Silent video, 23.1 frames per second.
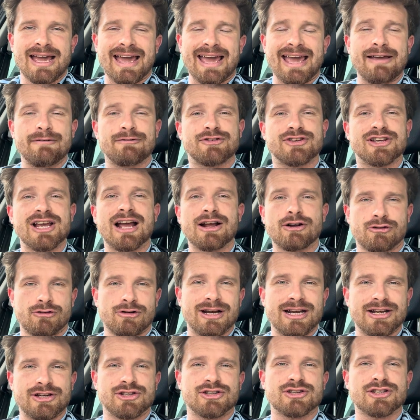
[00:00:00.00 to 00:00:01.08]
If Jack
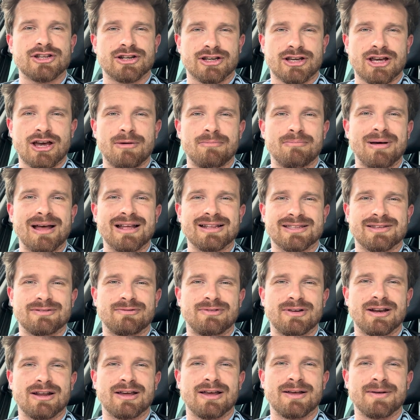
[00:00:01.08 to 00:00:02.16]
Grealish is going to come back to
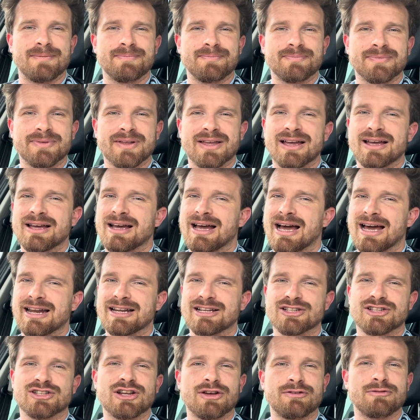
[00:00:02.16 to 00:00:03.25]
Villa and
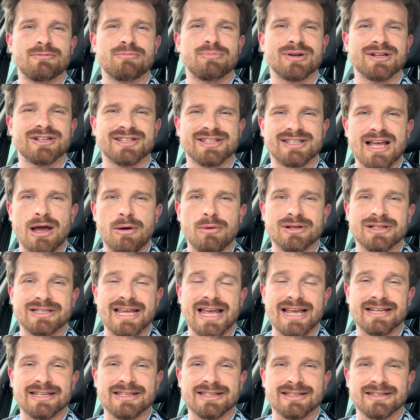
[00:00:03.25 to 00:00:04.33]
it's nothing but a sour
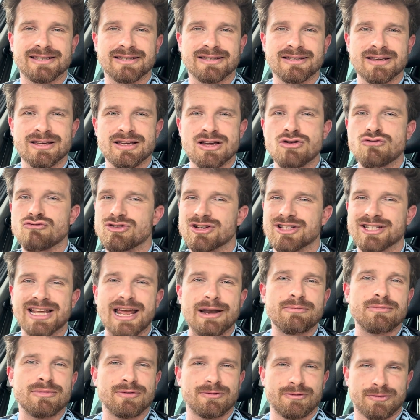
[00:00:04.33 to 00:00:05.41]
taste,
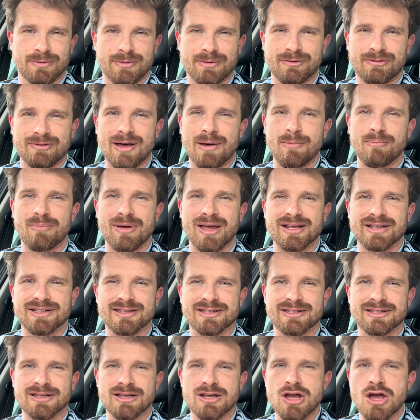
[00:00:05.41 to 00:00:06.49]
resentment from the fan
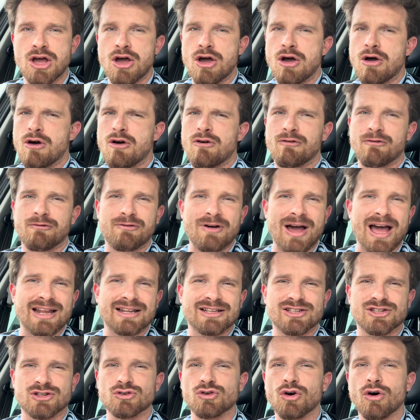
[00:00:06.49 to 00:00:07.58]
base,
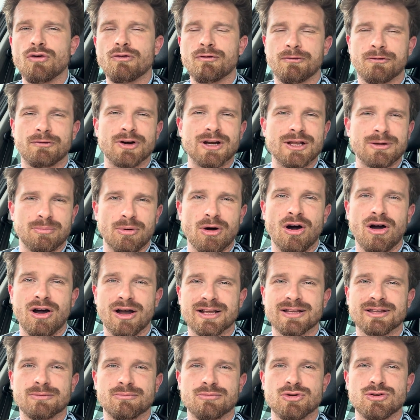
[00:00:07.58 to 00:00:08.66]
fans not fully
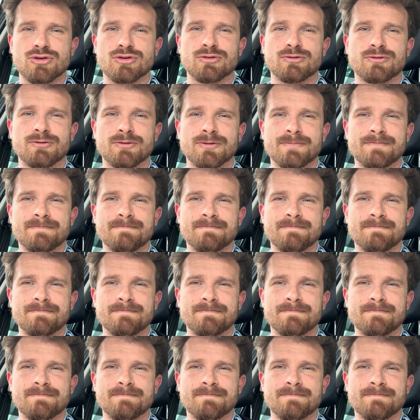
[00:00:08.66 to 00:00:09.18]
behind the move,